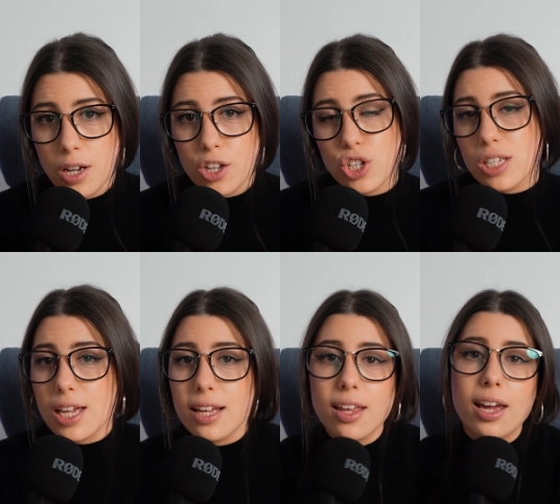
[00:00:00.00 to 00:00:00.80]
just
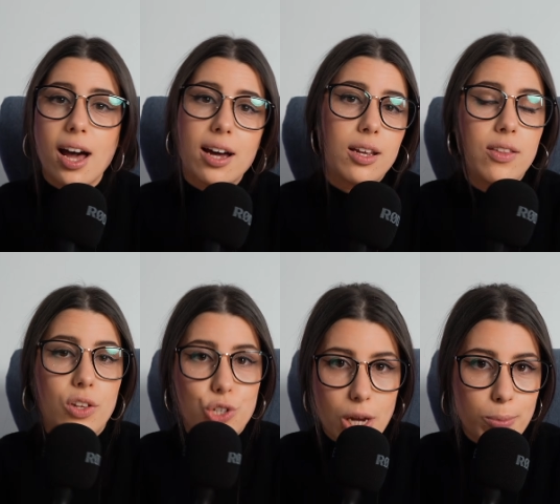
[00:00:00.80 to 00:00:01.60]
like they had in
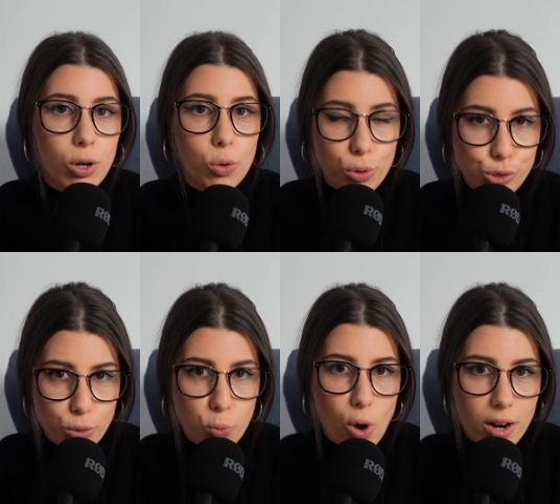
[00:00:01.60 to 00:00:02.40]
the JBL
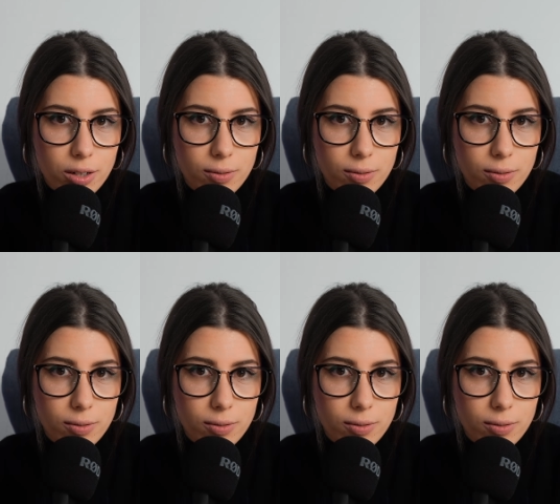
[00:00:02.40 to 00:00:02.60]
Quantum 1.